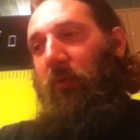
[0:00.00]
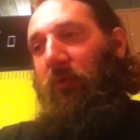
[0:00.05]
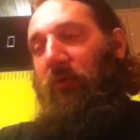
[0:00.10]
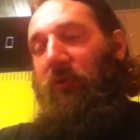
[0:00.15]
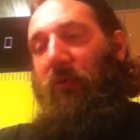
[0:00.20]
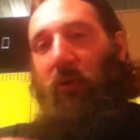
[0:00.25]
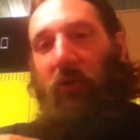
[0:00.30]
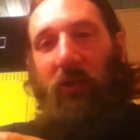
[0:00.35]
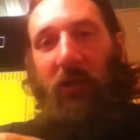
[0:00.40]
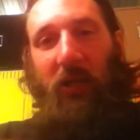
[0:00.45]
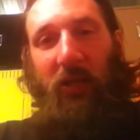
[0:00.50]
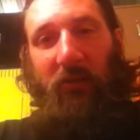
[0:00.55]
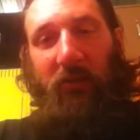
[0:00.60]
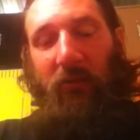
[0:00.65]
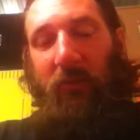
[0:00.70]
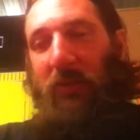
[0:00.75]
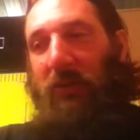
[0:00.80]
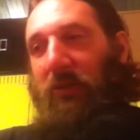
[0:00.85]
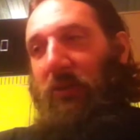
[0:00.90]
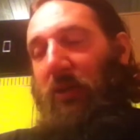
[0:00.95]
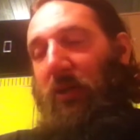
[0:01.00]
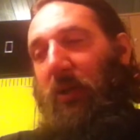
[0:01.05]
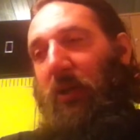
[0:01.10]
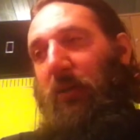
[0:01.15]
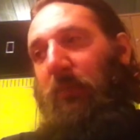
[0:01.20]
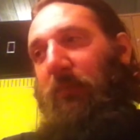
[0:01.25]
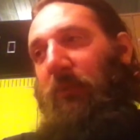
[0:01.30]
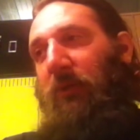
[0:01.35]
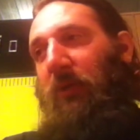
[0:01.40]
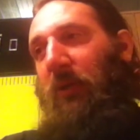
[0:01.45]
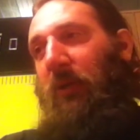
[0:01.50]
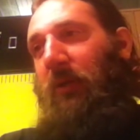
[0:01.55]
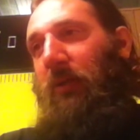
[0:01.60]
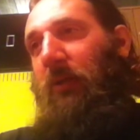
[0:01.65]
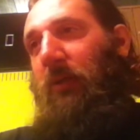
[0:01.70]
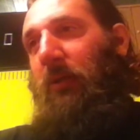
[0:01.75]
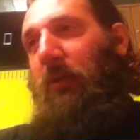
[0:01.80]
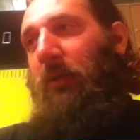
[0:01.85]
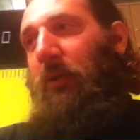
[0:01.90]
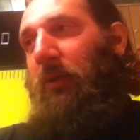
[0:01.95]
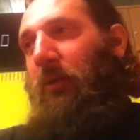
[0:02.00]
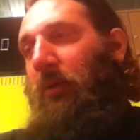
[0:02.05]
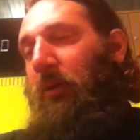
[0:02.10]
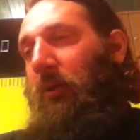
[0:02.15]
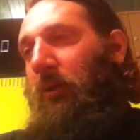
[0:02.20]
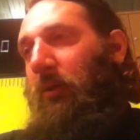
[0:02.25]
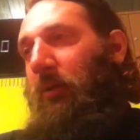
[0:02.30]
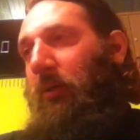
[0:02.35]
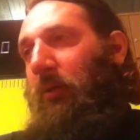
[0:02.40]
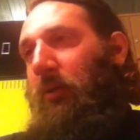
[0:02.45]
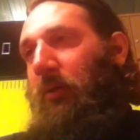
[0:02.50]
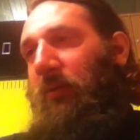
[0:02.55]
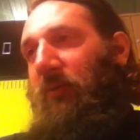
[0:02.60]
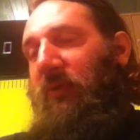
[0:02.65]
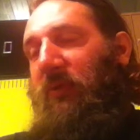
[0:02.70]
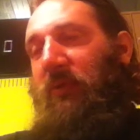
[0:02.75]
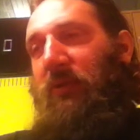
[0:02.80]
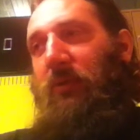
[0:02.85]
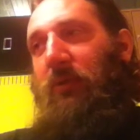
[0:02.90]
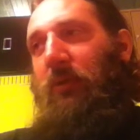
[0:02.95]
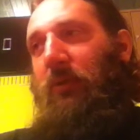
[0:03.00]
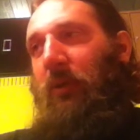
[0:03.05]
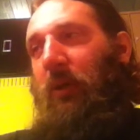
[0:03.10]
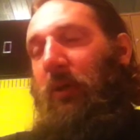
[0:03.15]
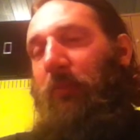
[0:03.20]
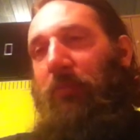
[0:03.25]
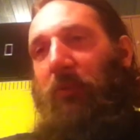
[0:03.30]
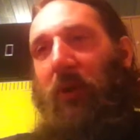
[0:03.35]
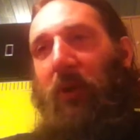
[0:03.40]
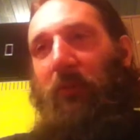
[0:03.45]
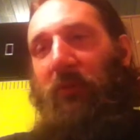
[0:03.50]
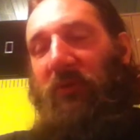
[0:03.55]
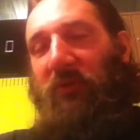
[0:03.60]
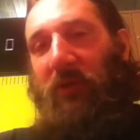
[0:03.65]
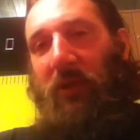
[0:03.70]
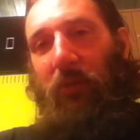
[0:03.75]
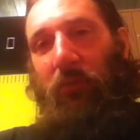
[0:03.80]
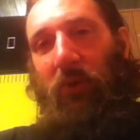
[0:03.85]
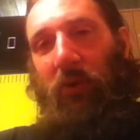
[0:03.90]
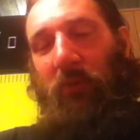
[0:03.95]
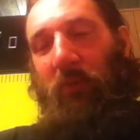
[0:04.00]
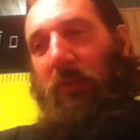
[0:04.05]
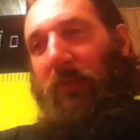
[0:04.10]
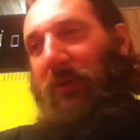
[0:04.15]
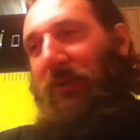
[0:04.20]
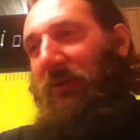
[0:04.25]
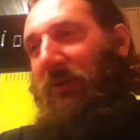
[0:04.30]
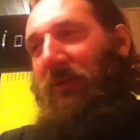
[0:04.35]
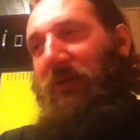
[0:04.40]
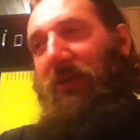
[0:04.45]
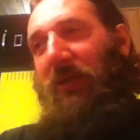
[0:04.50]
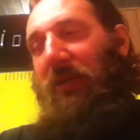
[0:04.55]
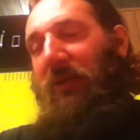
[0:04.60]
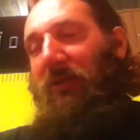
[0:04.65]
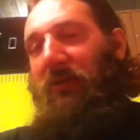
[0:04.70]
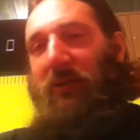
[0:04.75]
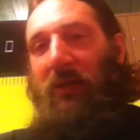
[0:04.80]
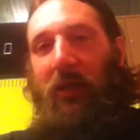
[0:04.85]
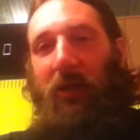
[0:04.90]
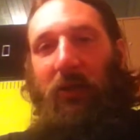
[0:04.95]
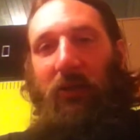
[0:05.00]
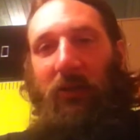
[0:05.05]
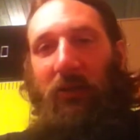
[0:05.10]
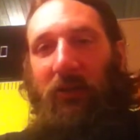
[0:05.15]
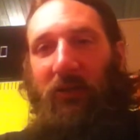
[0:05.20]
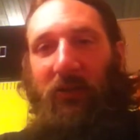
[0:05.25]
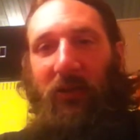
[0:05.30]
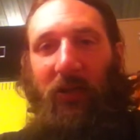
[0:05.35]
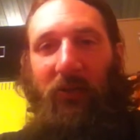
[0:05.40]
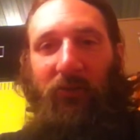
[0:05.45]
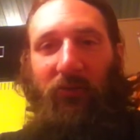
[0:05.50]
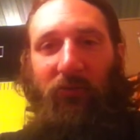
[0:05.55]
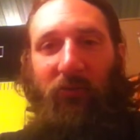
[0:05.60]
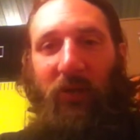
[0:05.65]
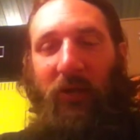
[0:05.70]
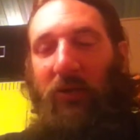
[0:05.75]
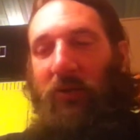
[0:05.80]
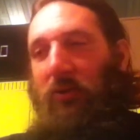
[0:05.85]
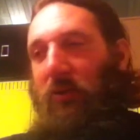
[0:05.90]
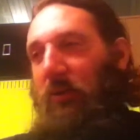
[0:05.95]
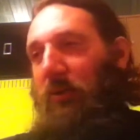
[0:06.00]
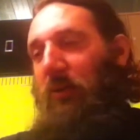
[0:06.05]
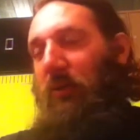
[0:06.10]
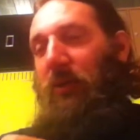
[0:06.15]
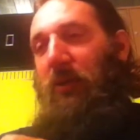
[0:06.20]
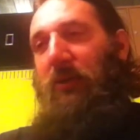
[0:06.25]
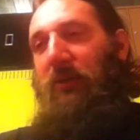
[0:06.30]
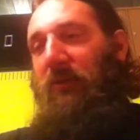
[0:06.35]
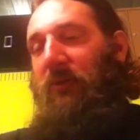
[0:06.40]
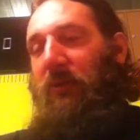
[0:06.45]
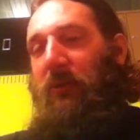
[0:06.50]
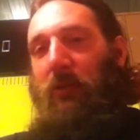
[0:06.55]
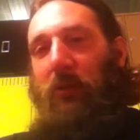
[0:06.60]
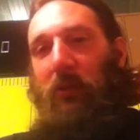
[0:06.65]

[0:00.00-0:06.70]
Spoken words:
sarcasm at times, and I promise that what I'm about to say is not an exaggeration. It's,